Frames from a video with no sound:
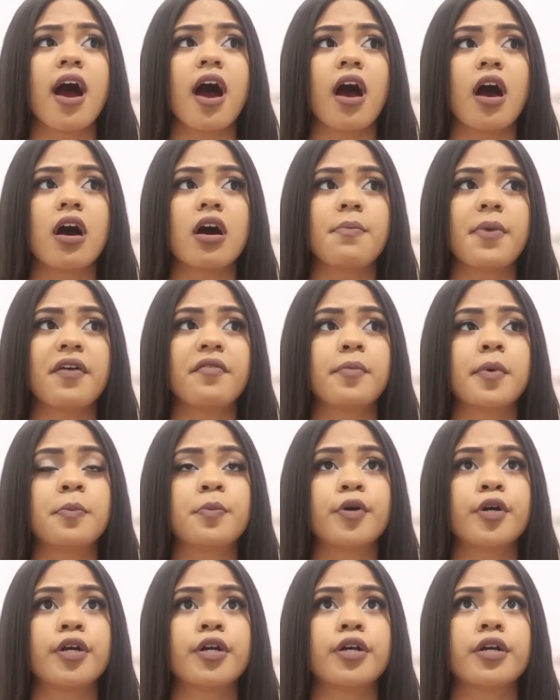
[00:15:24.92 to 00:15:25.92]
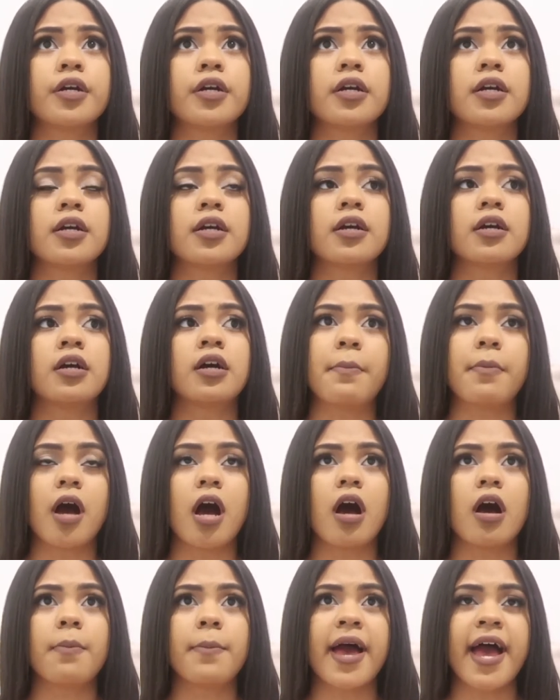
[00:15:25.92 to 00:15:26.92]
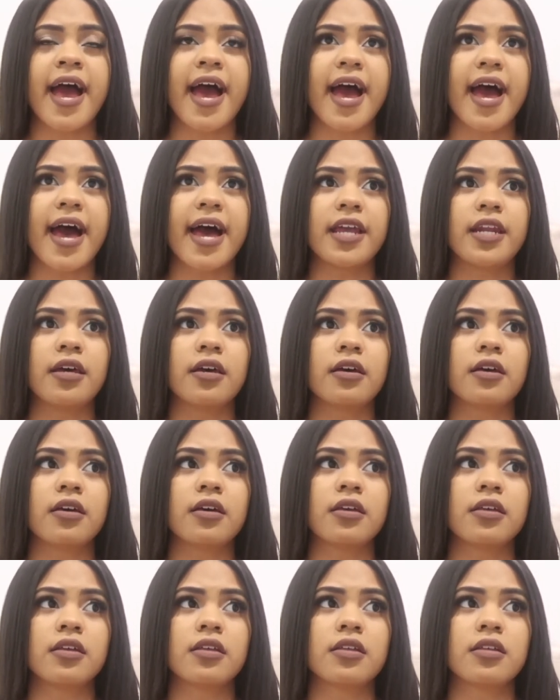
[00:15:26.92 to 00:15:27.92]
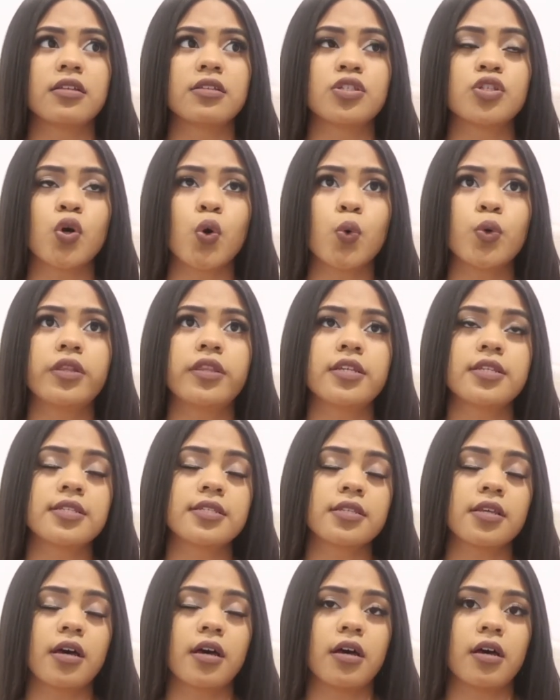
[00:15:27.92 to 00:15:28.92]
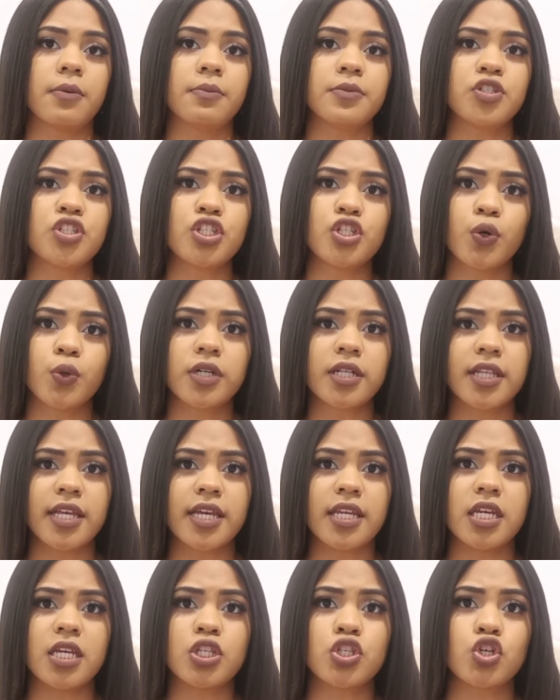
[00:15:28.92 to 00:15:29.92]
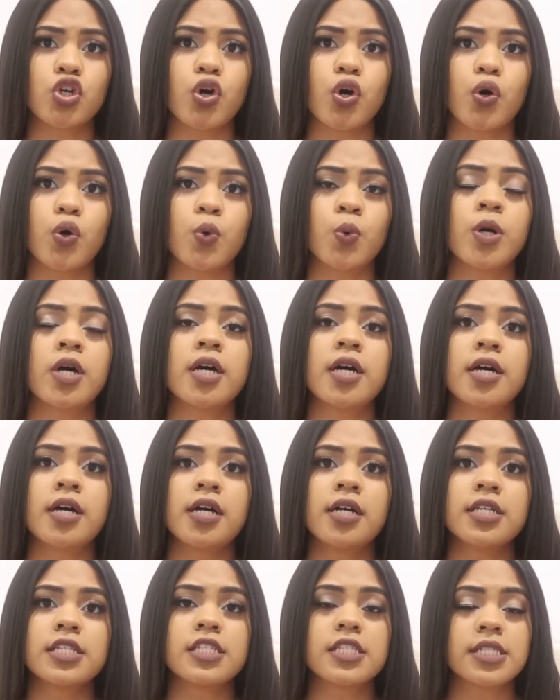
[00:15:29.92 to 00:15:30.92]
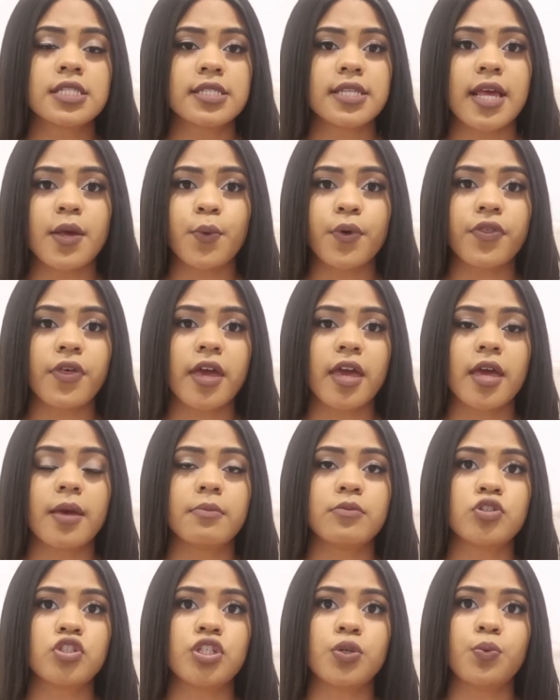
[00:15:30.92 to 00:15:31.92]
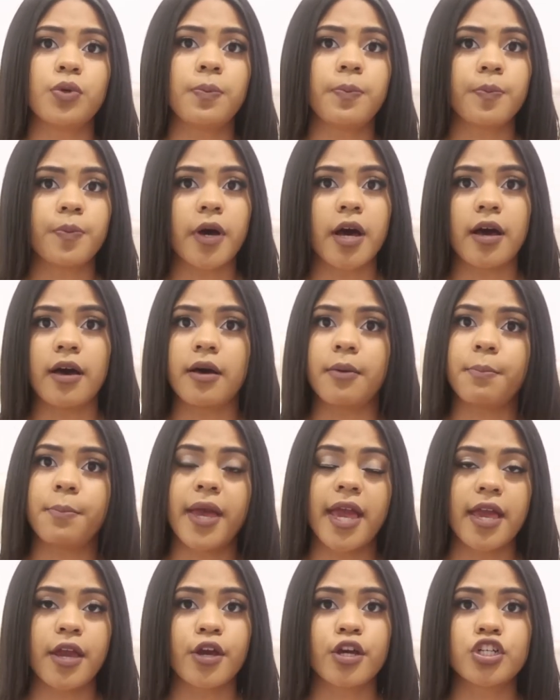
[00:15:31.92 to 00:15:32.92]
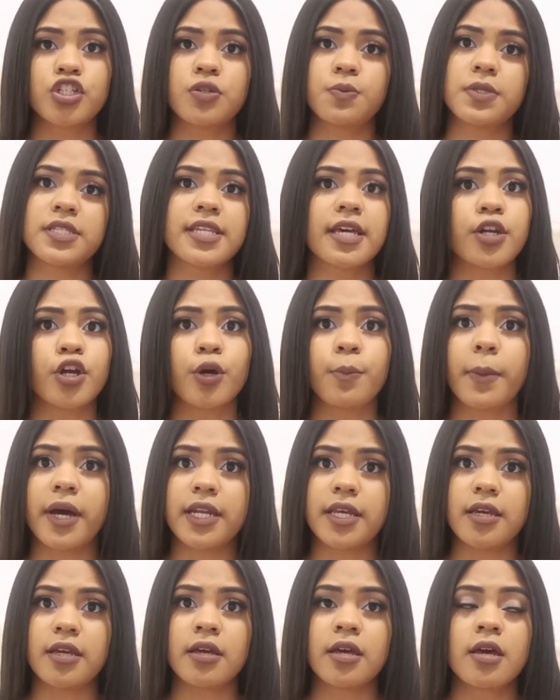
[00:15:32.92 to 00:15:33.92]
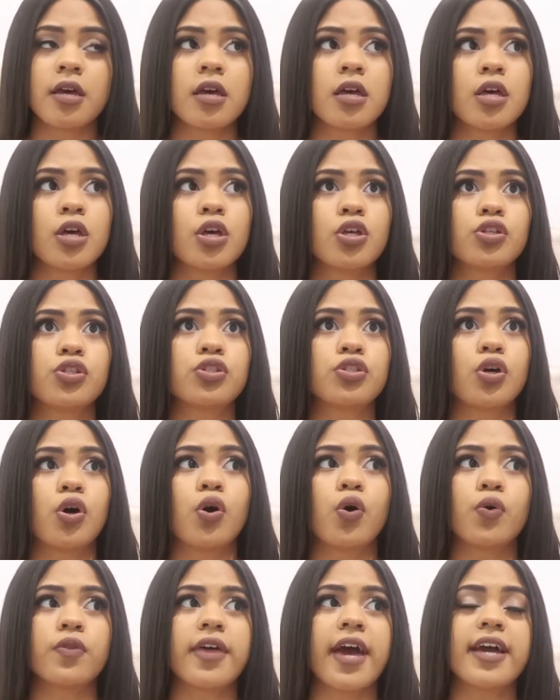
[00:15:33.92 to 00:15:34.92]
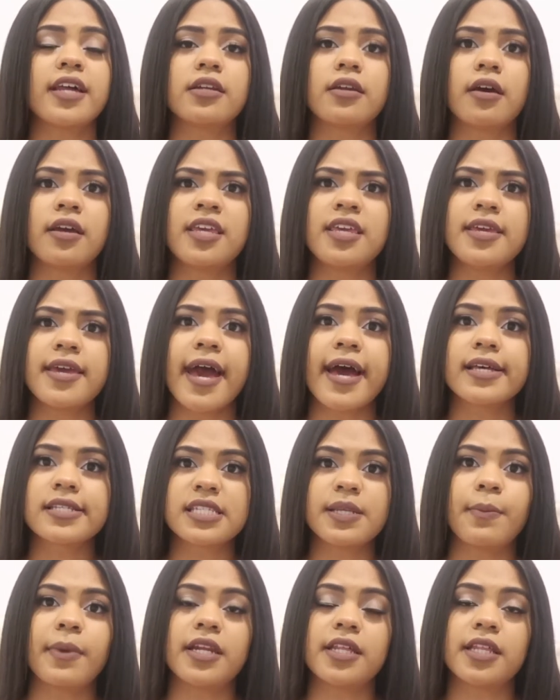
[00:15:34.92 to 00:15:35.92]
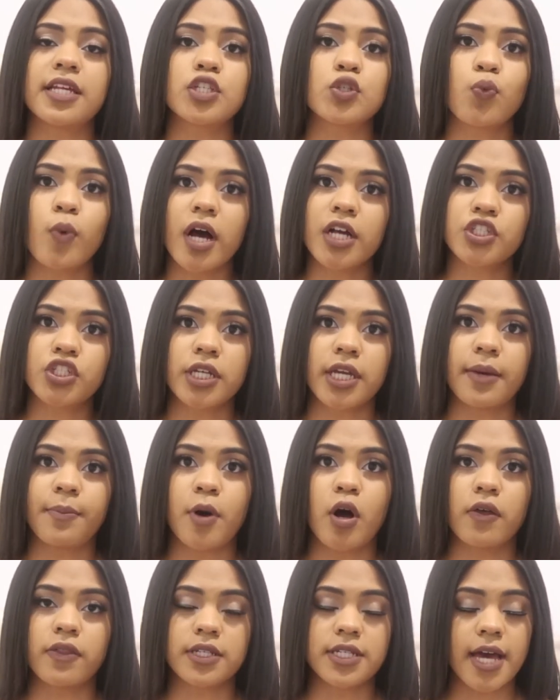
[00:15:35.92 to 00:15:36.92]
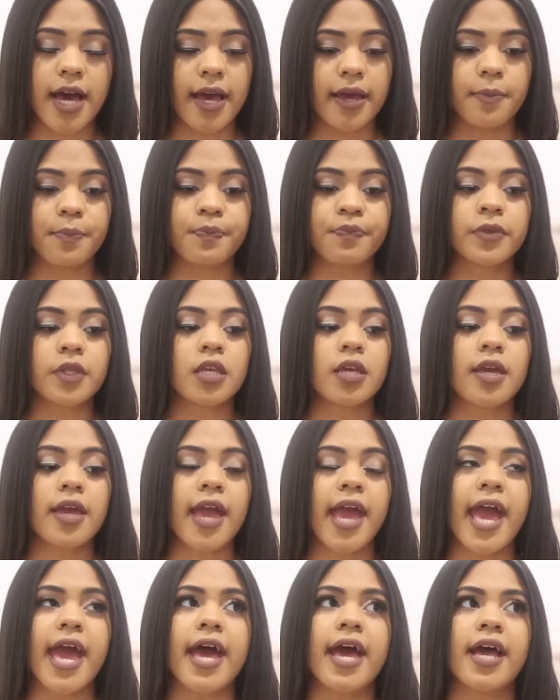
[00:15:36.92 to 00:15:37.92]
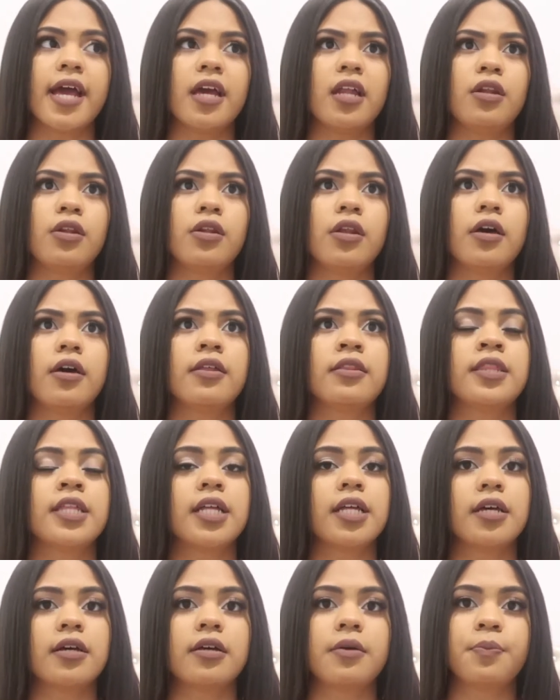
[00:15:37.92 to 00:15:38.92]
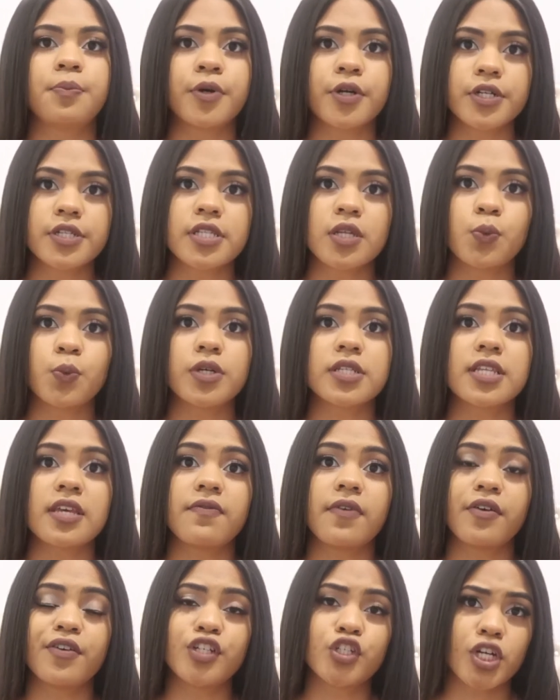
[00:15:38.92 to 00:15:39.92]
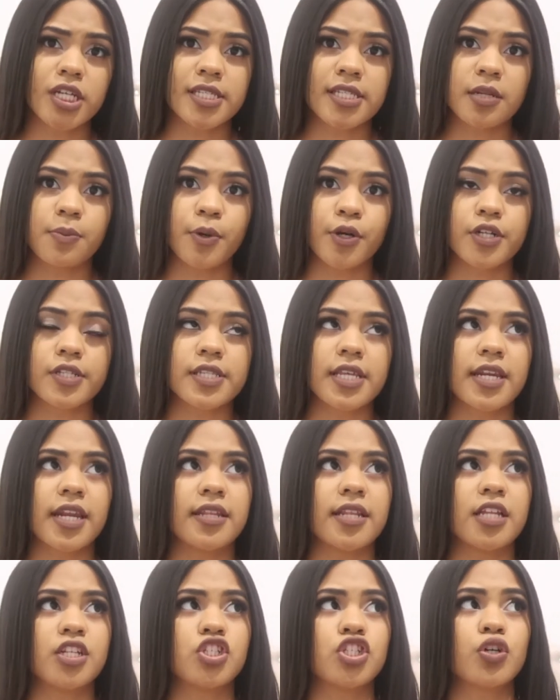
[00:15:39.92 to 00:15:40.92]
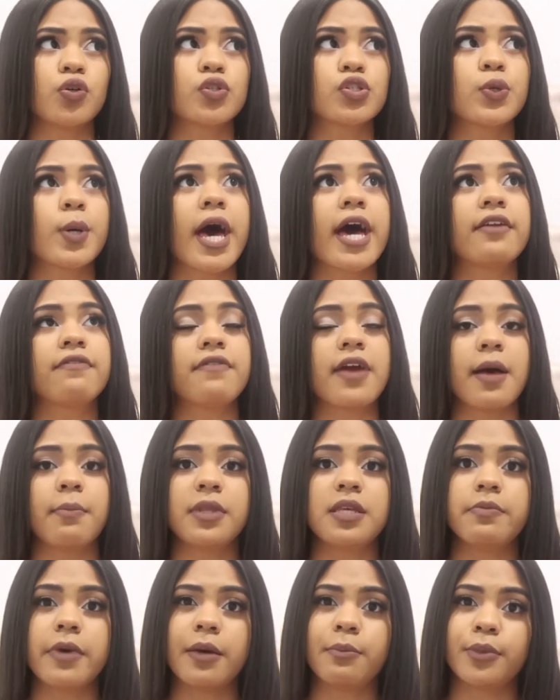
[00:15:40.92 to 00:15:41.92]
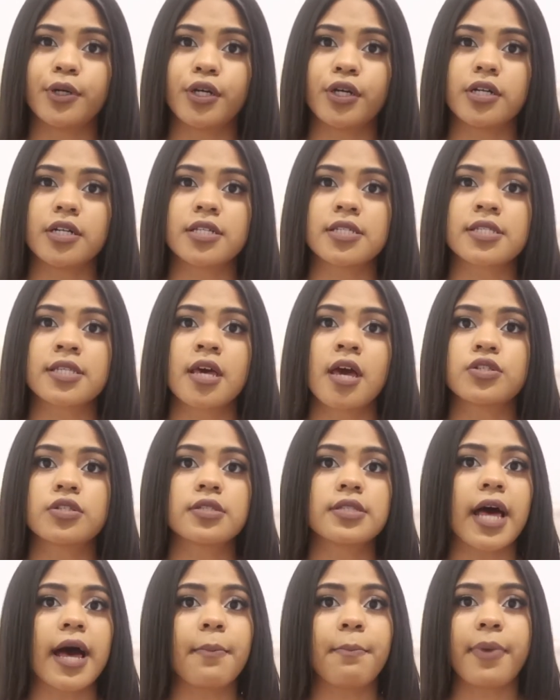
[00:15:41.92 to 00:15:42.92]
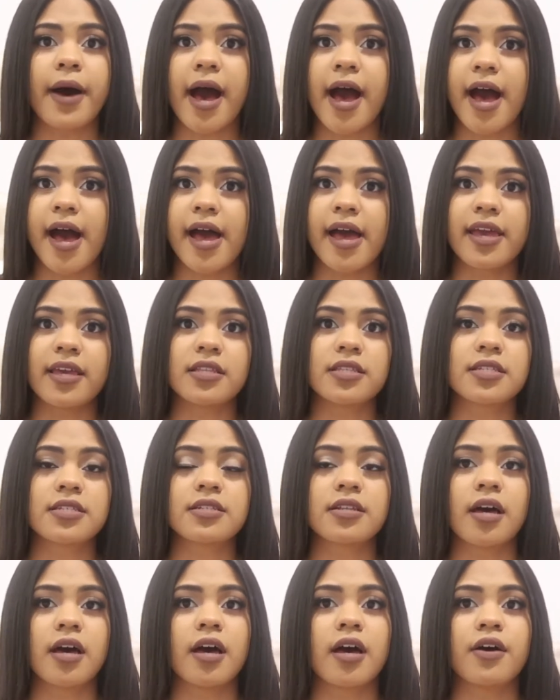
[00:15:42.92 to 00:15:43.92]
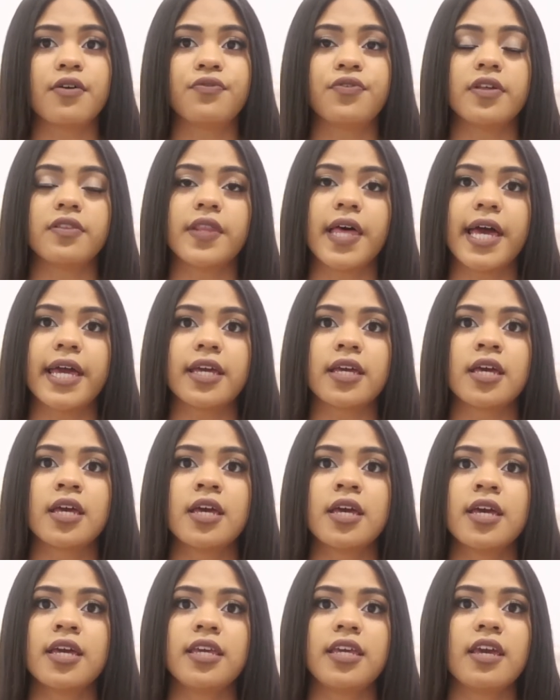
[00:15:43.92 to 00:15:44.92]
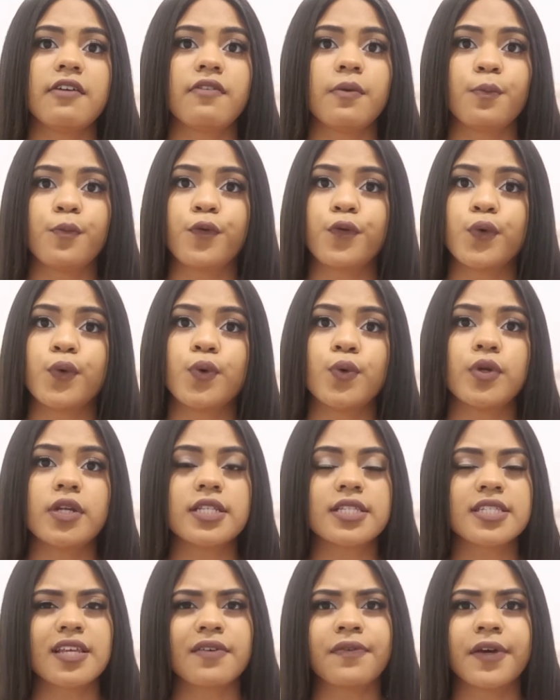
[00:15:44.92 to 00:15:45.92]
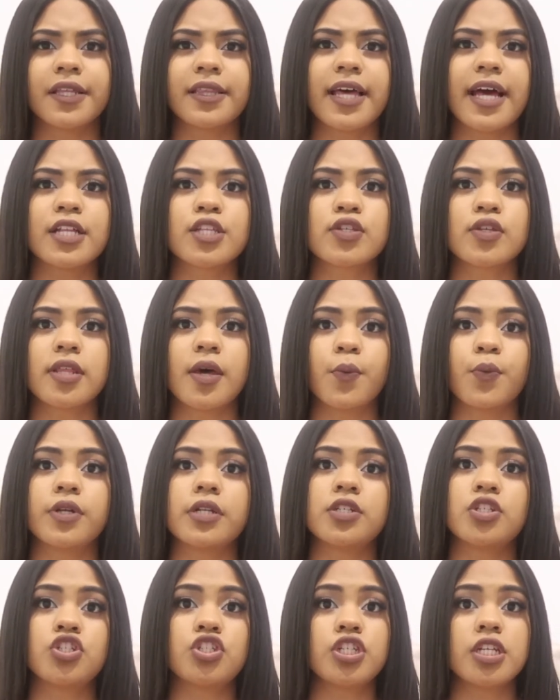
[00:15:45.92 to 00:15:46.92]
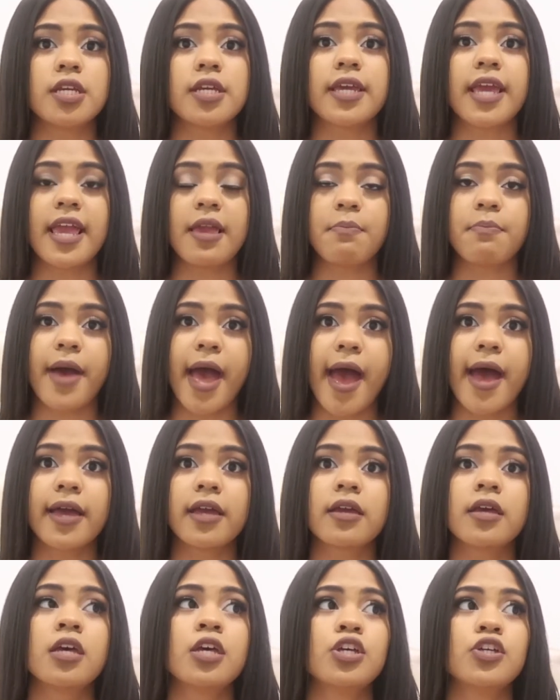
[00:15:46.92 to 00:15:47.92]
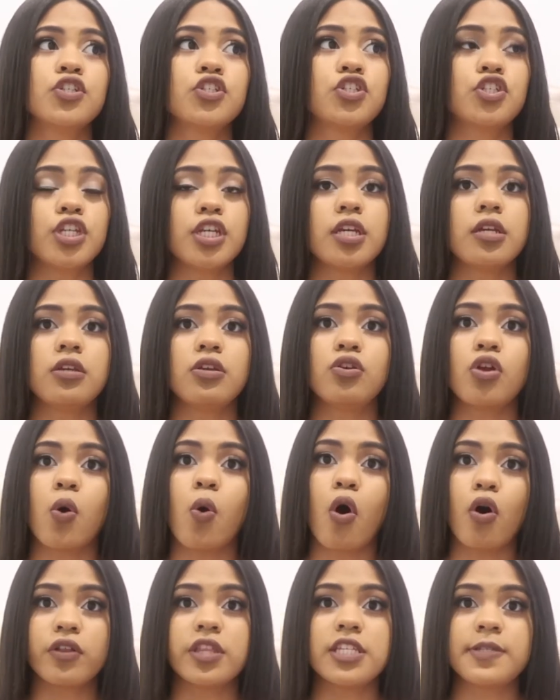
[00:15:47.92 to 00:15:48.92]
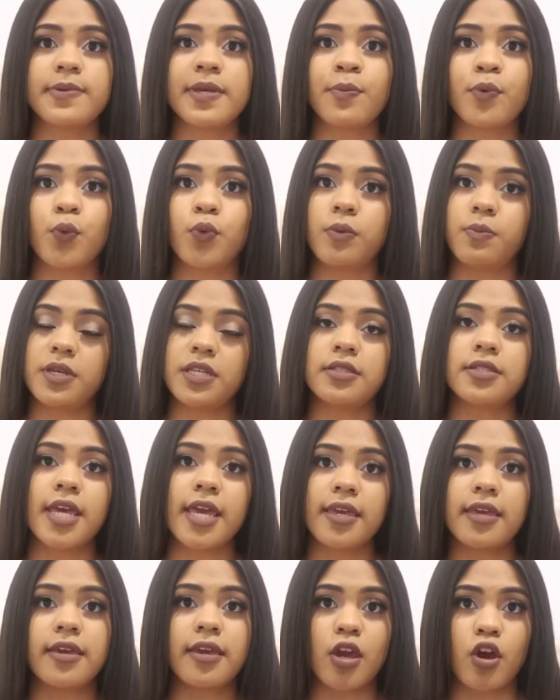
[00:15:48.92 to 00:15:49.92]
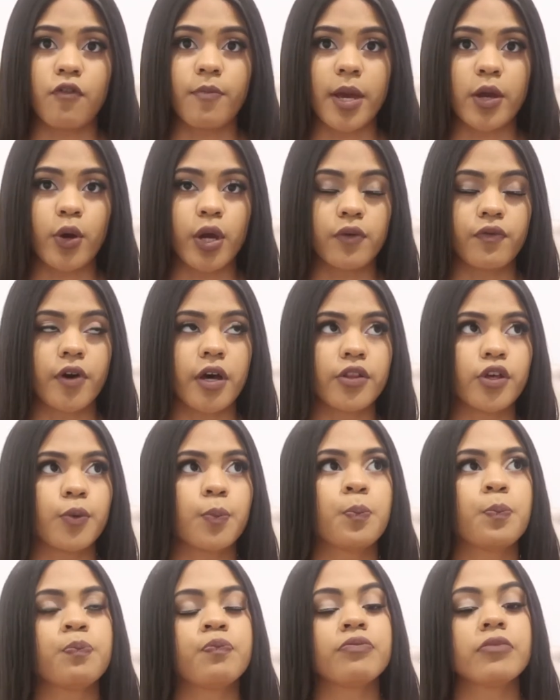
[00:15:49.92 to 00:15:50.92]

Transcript: I remember my mom had told she told a lady to go stay with him. She would pay her, she would send her money so that he has somebody that's watching him all the time. And the person was a very trusted person. And then she also had family members stop by and stuff and like give him food and stuff like that, so that when she came back, you know, all these people would be taking care of my grandfather.